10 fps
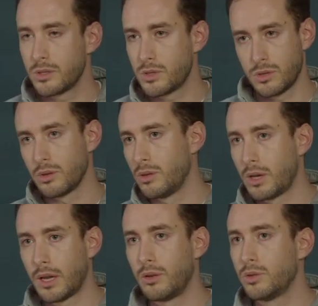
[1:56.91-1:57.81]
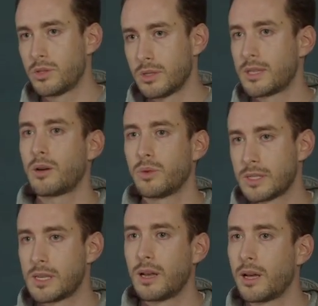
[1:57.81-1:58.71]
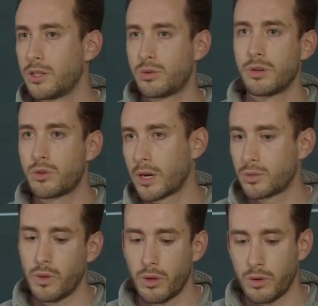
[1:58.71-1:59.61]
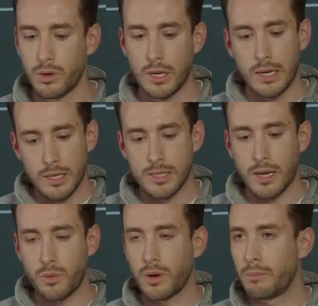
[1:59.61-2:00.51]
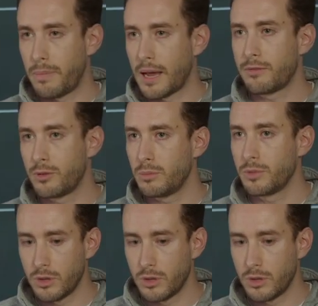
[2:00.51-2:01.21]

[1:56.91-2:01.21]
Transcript: So you can use the StackOne CLI to interact with your StackOne platform, the